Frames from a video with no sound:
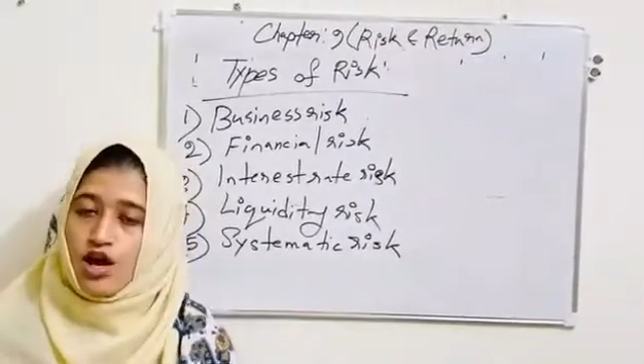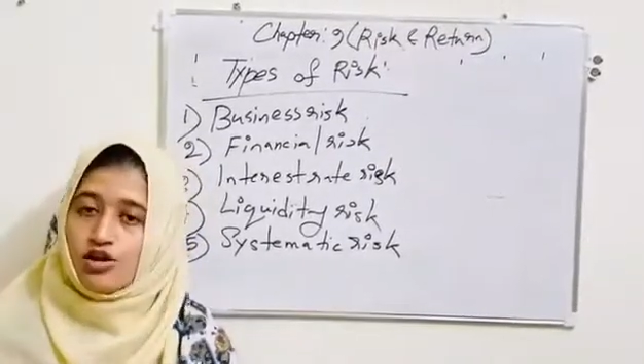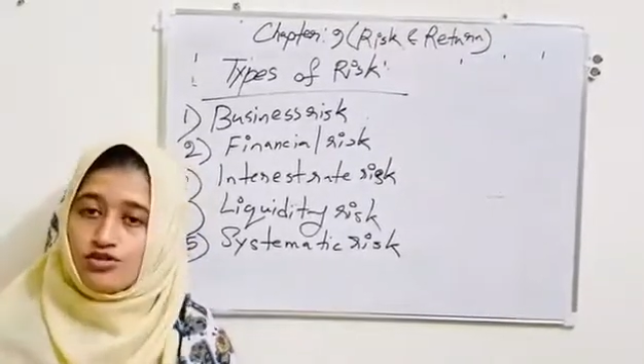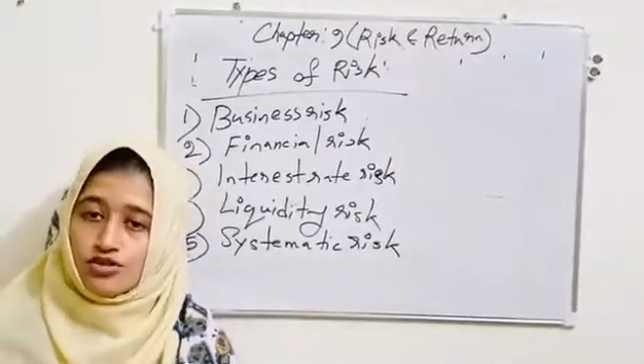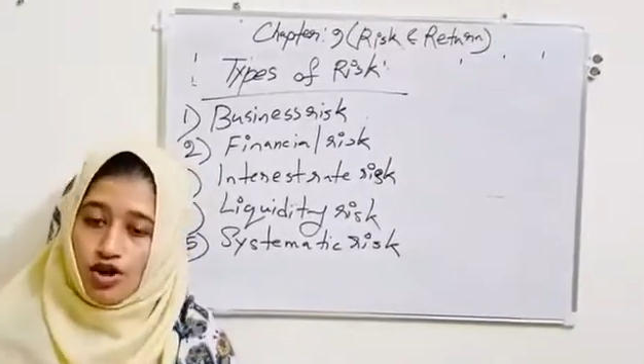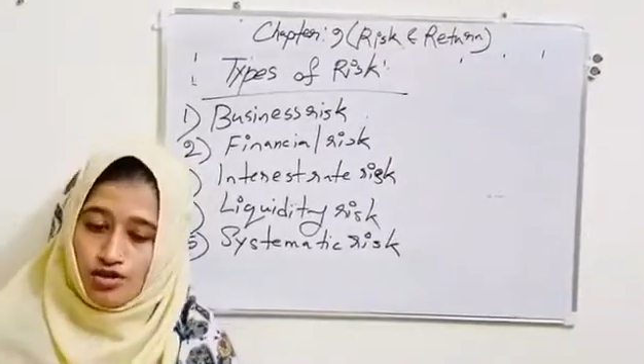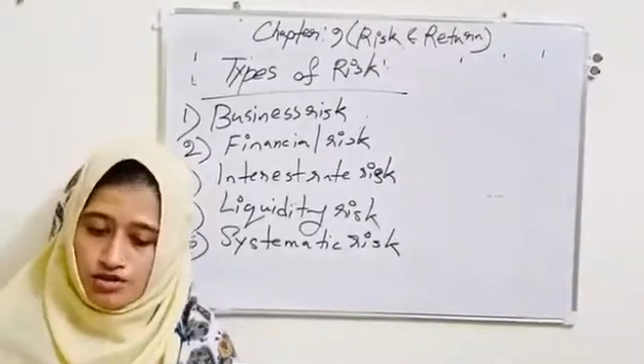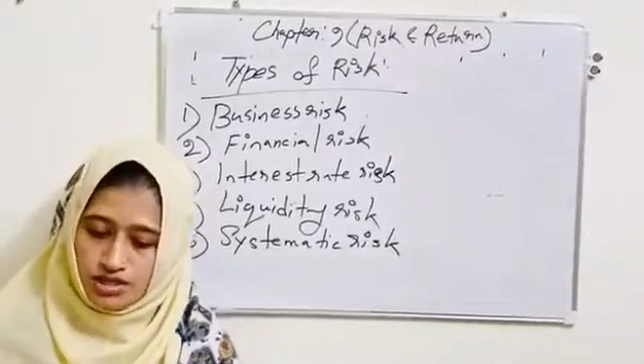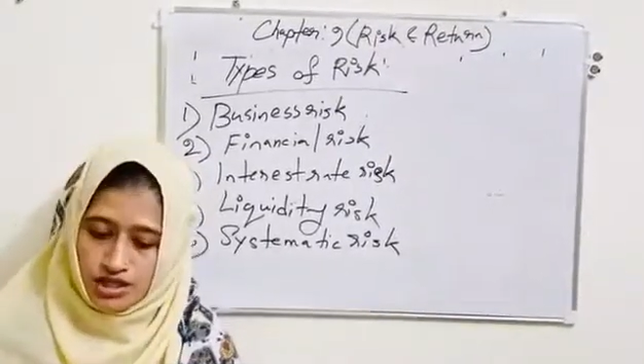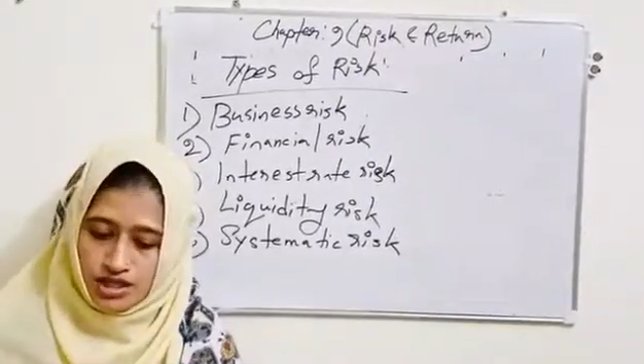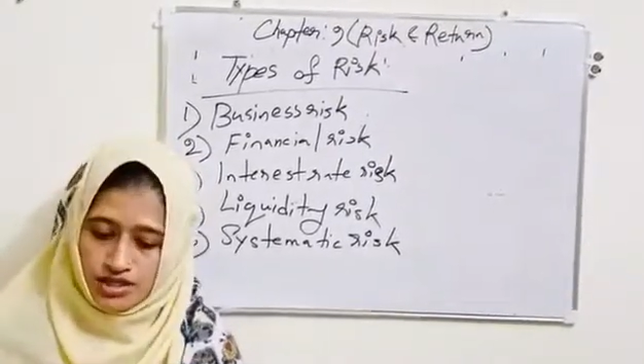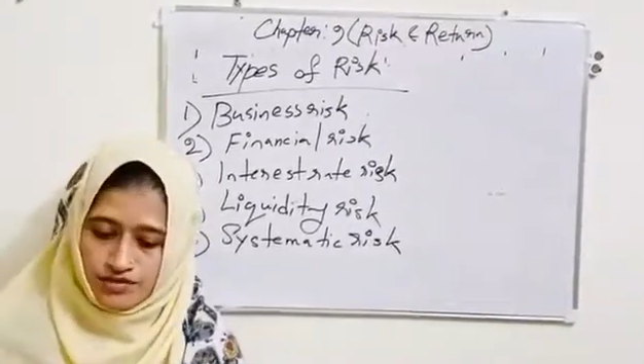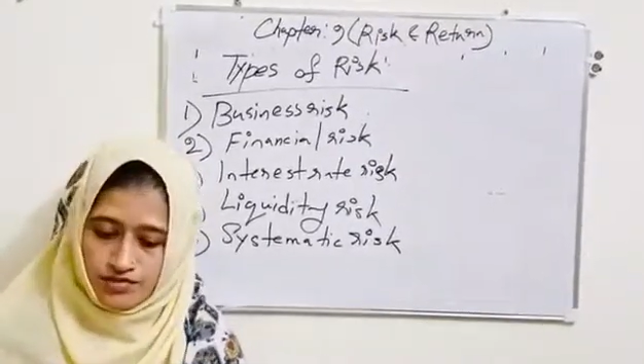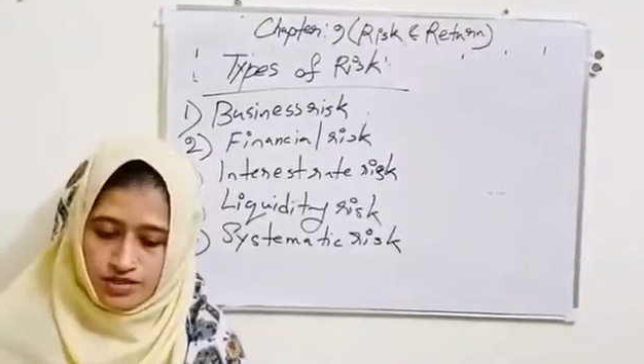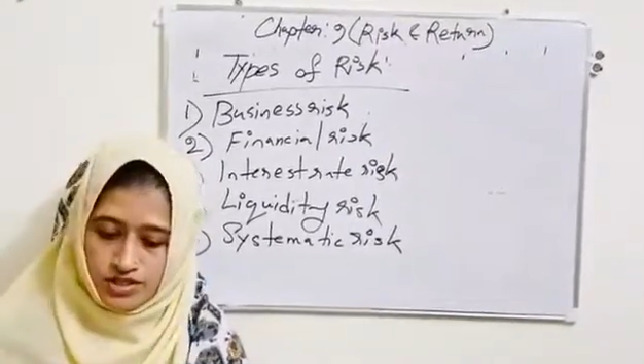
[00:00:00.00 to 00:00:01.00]

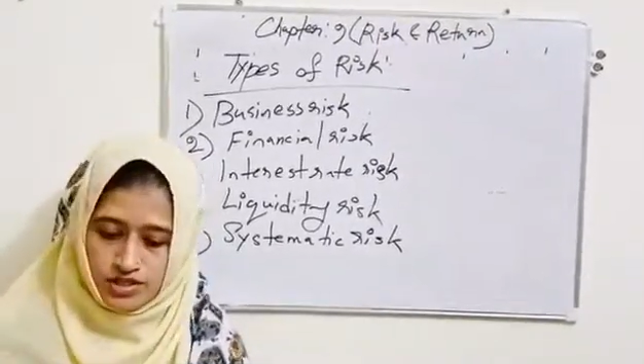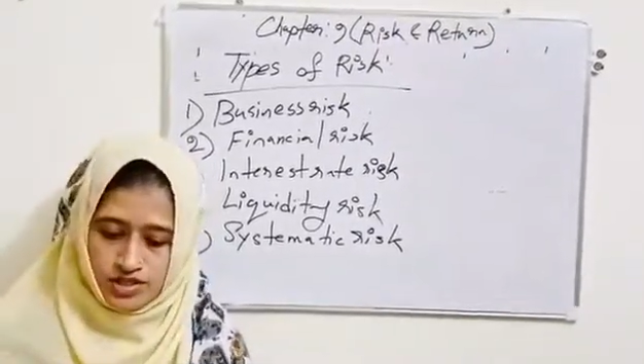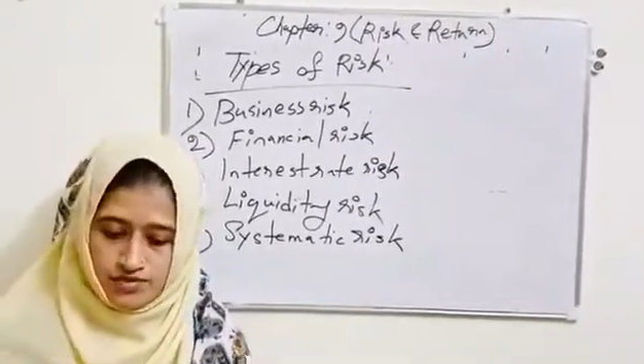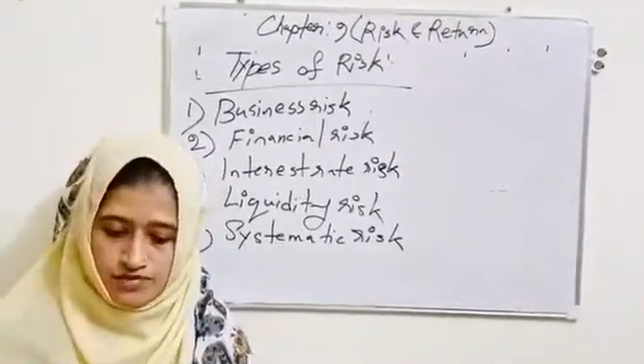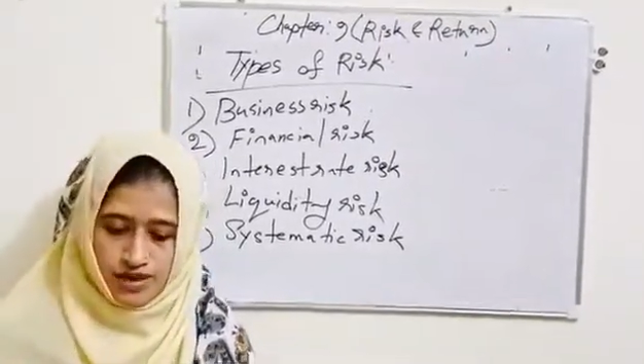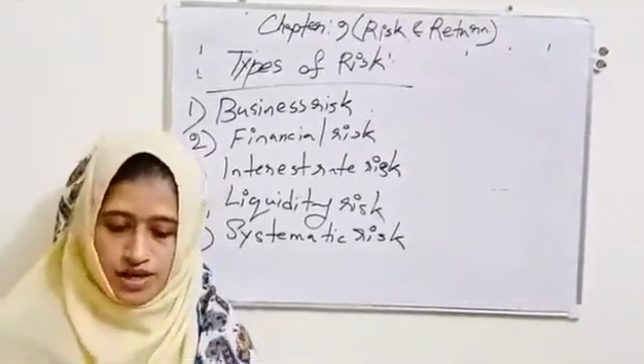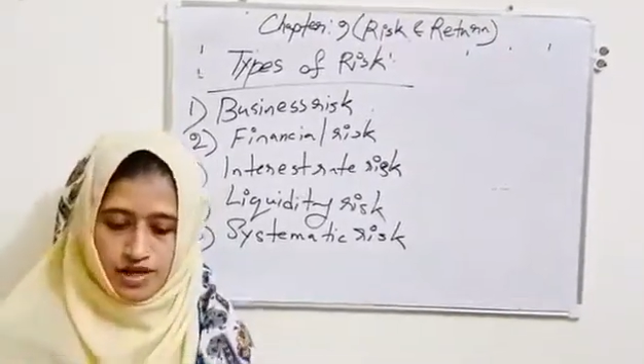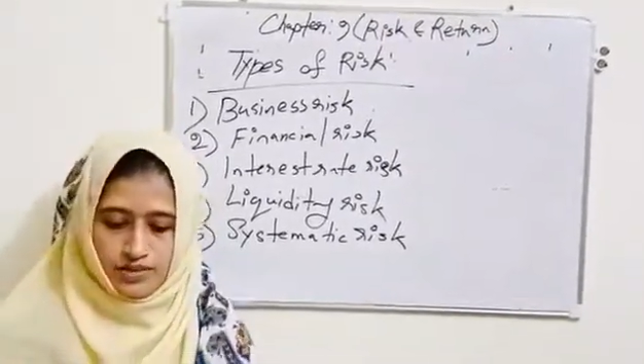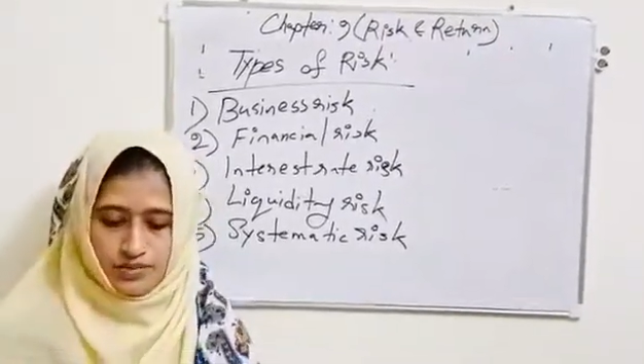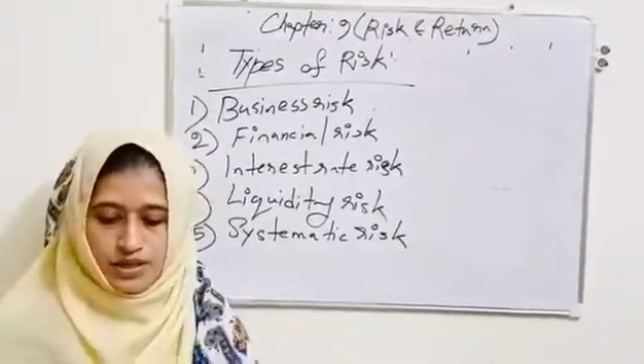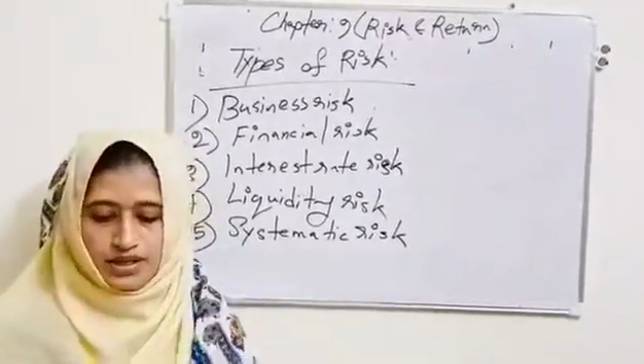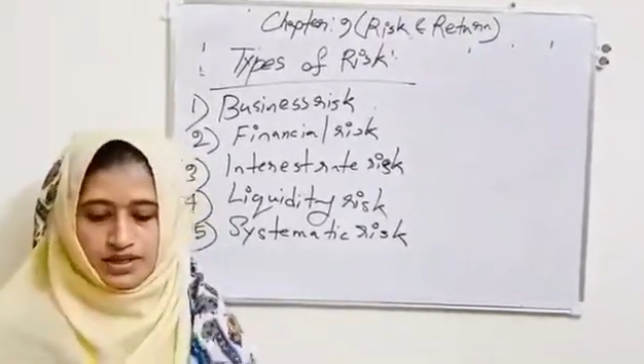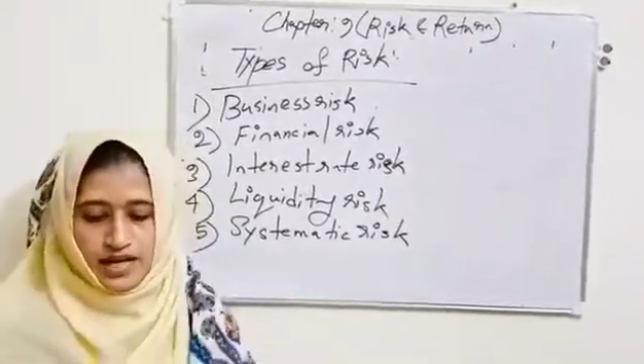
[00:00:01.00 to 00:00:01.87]
non-diversifiable.